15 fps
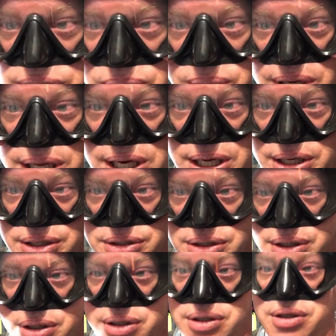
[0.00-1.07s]
the way it is
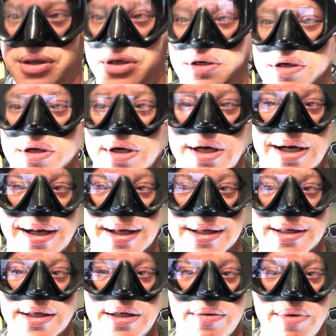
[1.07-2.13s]

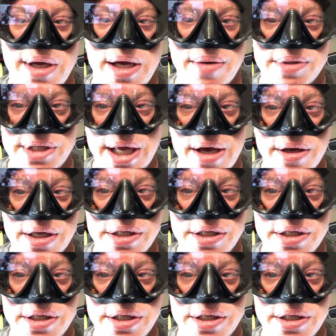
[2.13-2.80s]
lengthen the way i am sounding